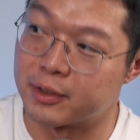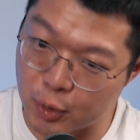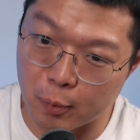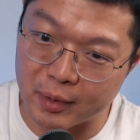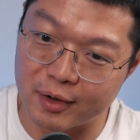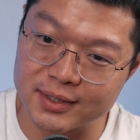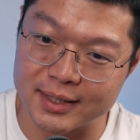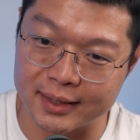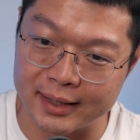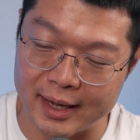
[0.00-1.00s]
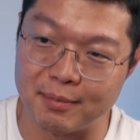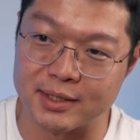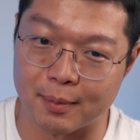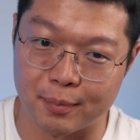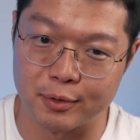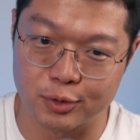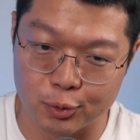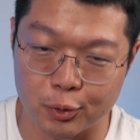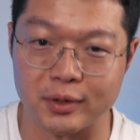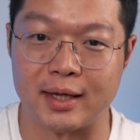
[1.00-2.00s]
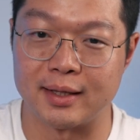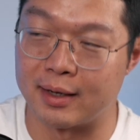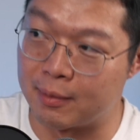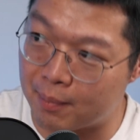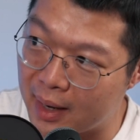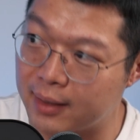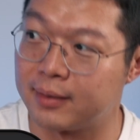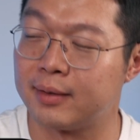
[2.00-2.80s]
so because the game is supposed to rotate among